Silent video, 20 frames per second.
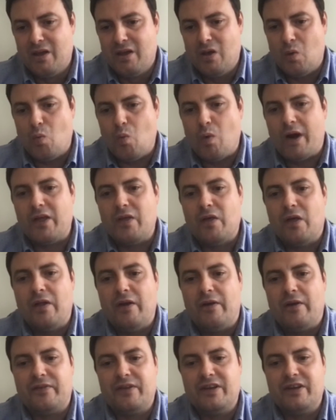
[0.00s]
one of the
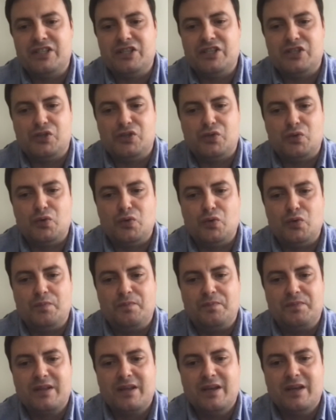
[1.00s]
other things is
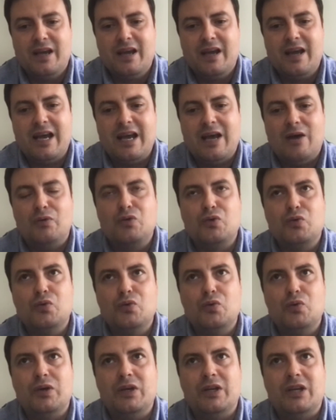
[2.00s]
how
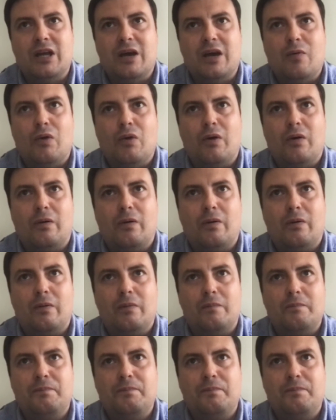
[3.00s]
to in our